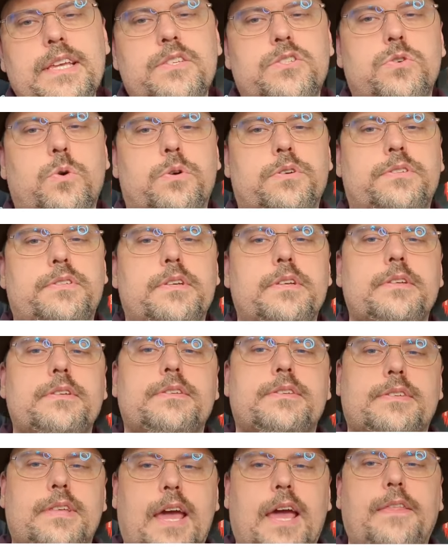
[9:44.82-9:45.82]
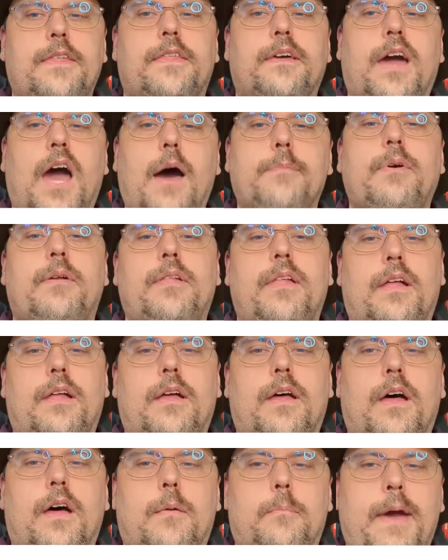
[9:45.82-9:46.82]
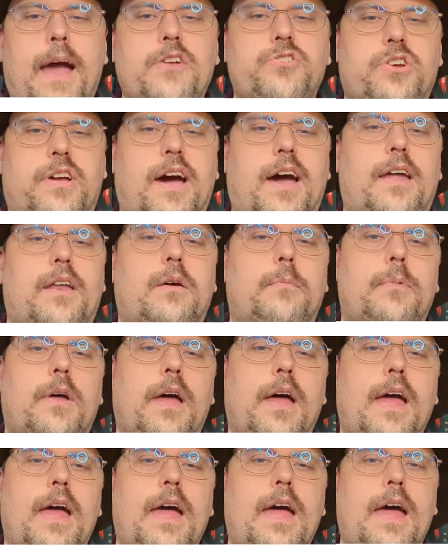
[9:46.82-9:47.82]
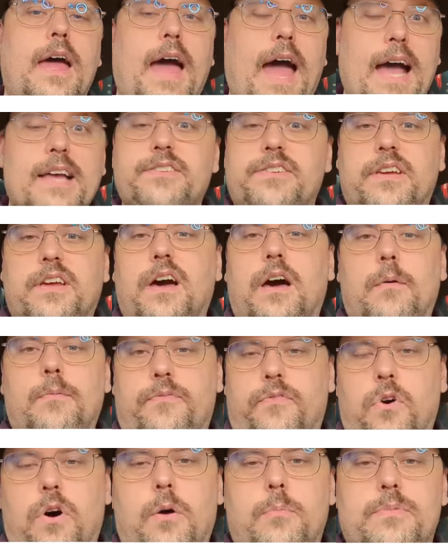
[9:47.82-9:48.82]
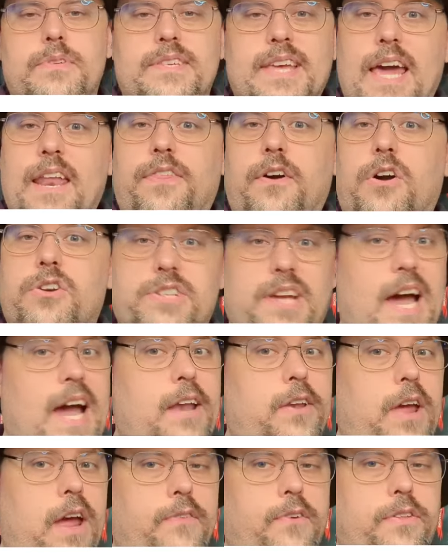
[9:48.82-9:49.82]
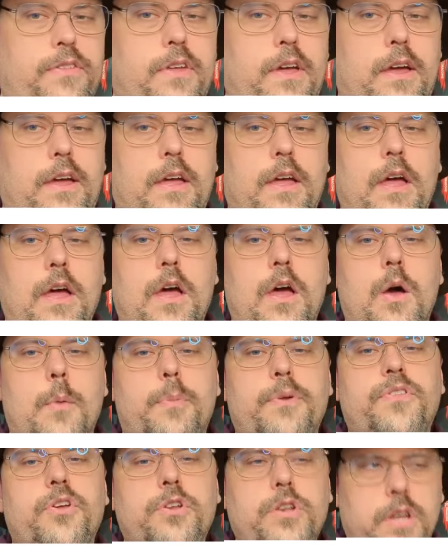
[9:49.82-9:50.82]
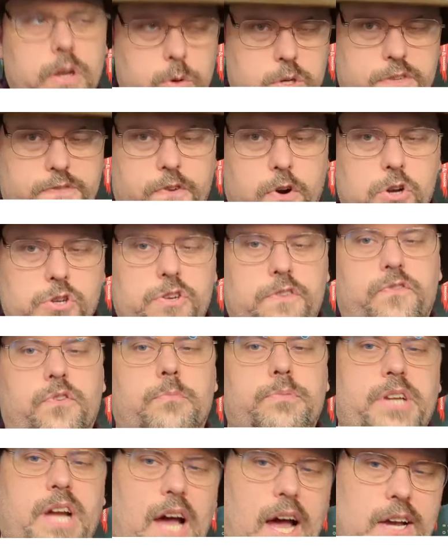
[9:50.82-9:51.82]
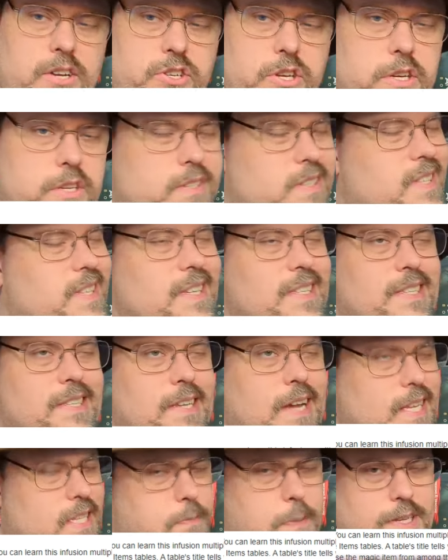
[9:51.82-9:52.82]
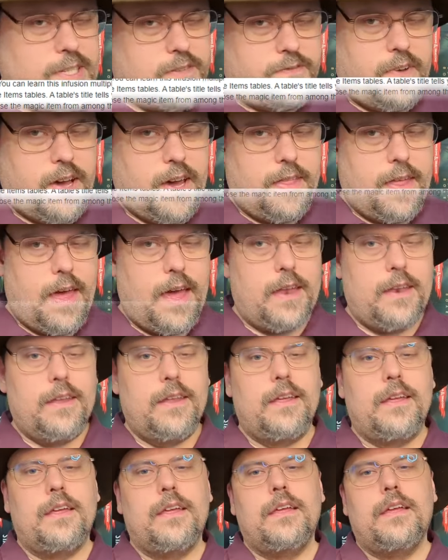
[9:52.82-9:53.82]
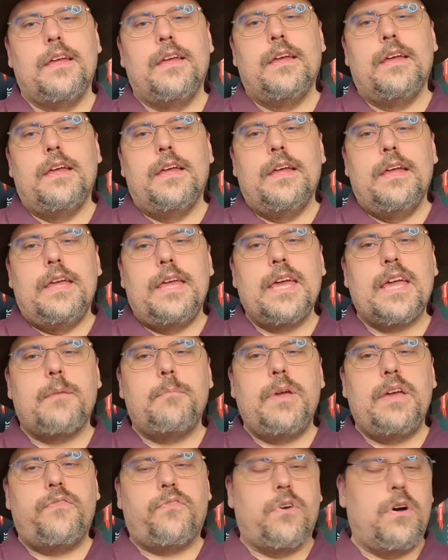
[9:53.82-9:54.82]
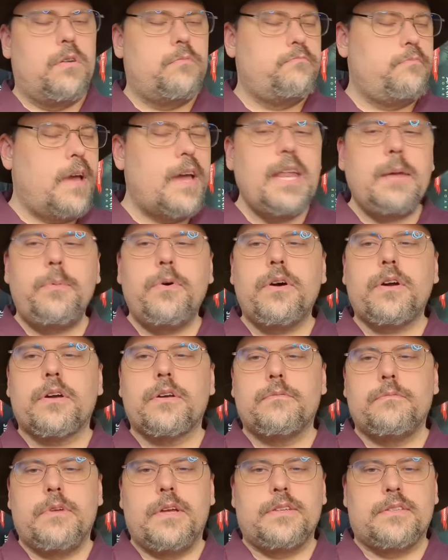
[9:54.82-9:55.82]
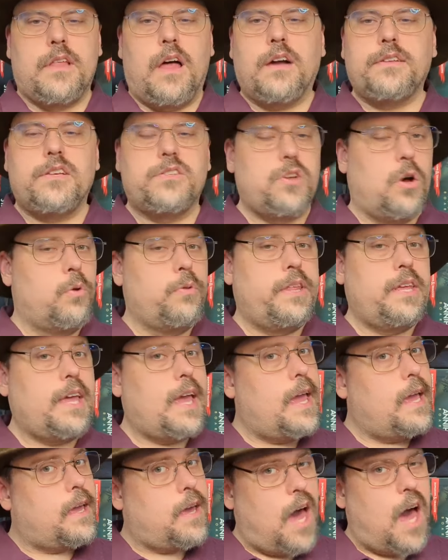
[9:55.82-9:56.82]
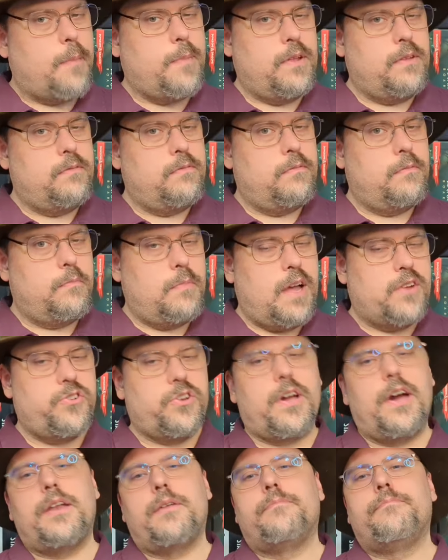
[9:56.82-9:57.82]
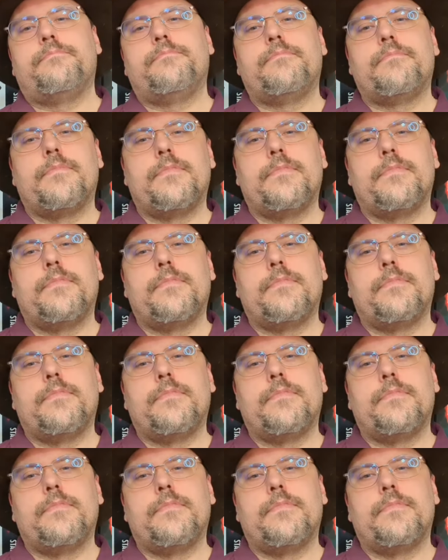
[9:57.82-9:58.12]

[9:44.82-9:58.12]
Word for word: These sources say that the common magic item has to come from Xanathar's Guide to Everything, but the newest version from Tasha's does not specify that. It can be from any book as long as it's only a common magic item.